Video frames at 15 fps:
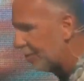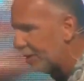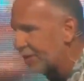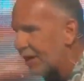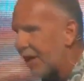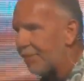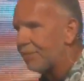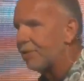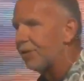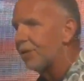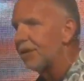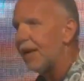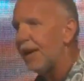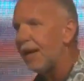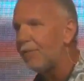of times during the
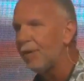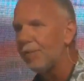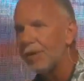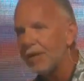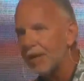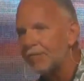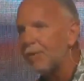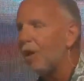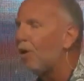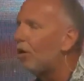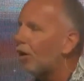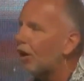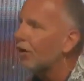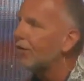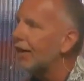day, we would get Paul
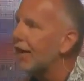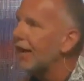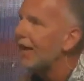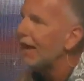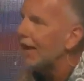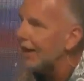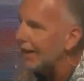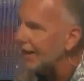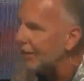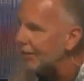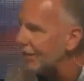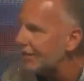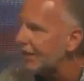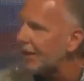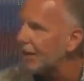Harvey, and he would
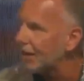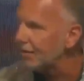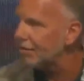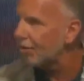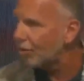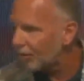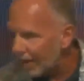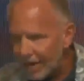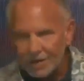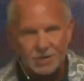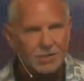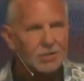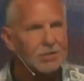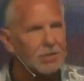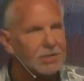tell us the
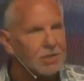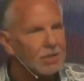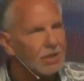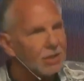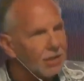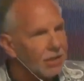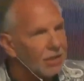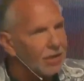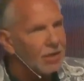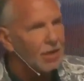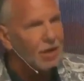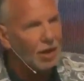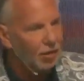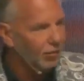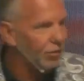rest
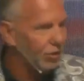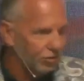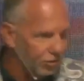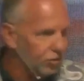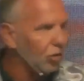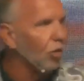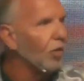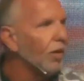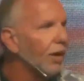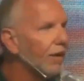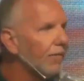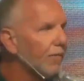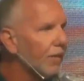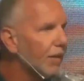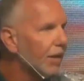of the story.
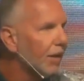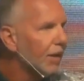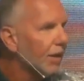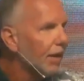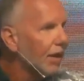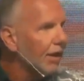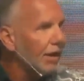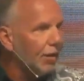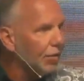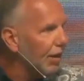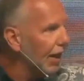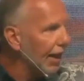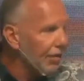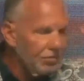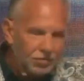And he would
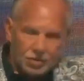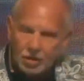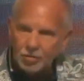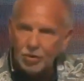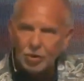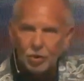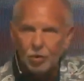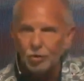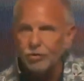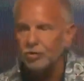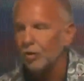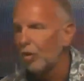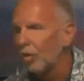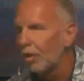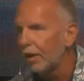have some cool
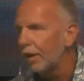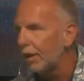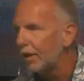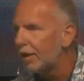story, and